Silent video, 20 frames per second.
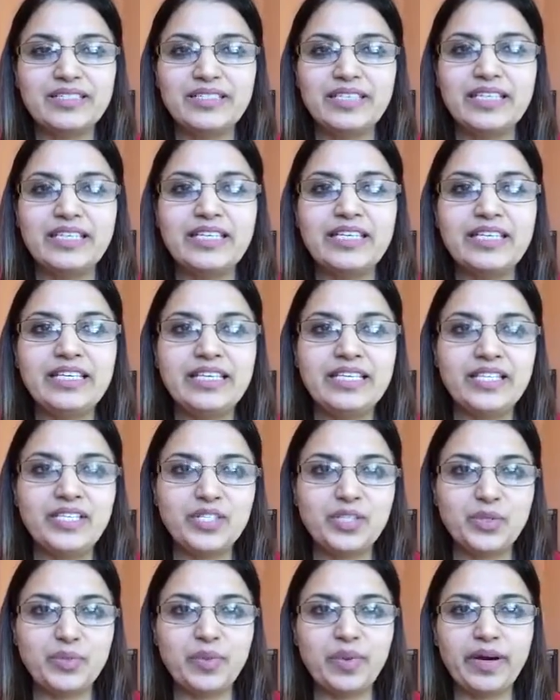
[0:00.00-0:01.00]
they
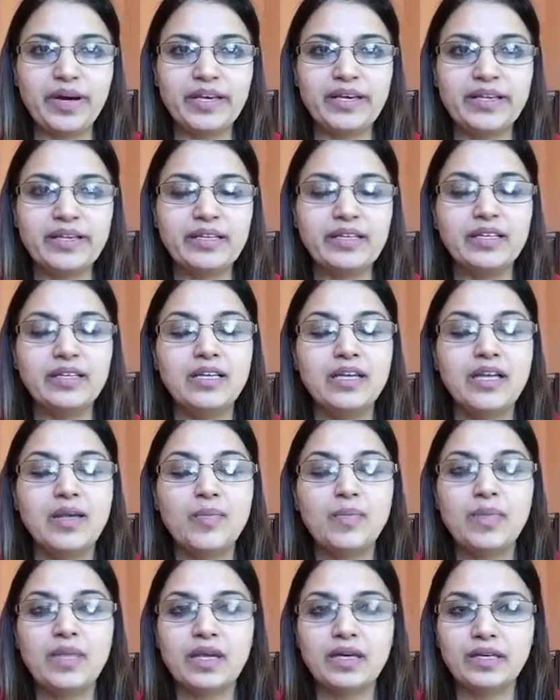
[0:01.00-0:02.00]
inspire
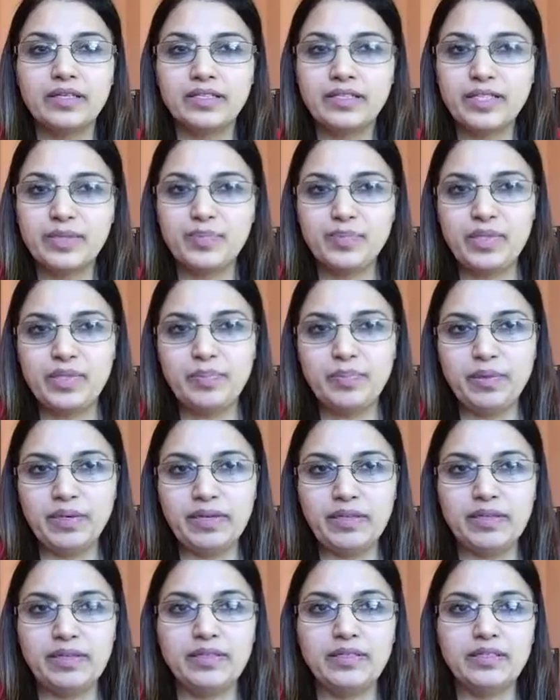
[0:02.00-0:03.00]
other
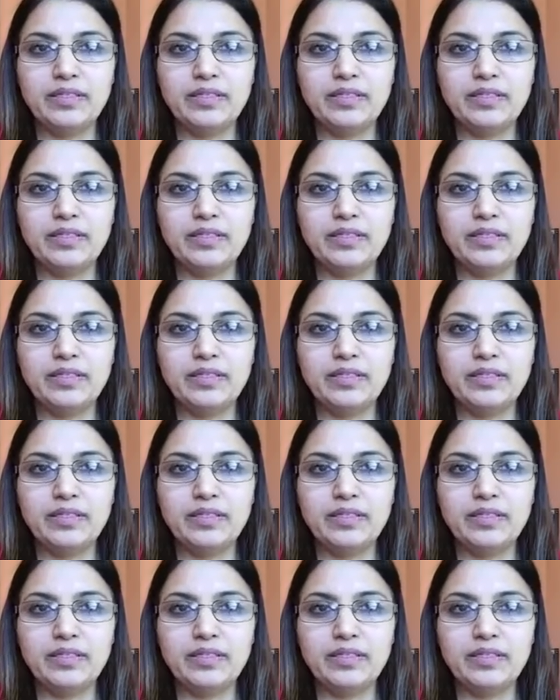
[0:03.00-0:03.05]
people.